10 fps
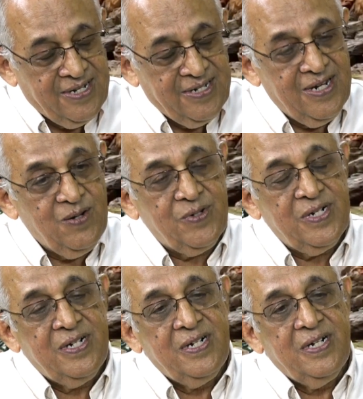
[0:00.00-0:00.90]
Now,
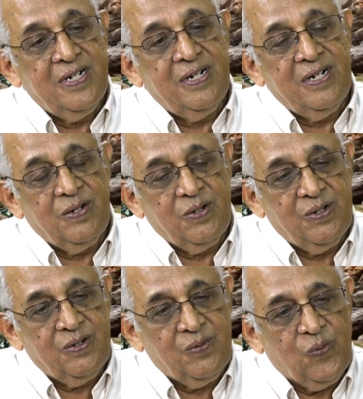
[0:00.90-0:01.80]

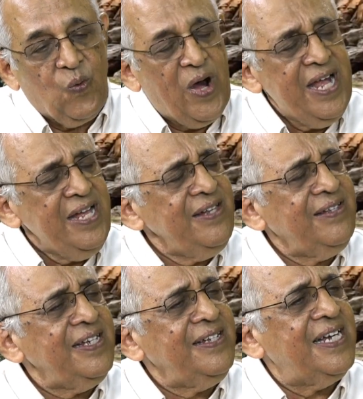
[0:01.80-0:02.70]
why is
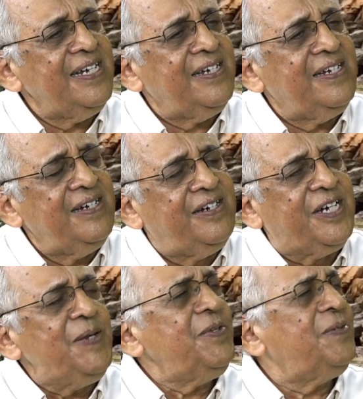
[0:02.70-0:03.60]
it that dreams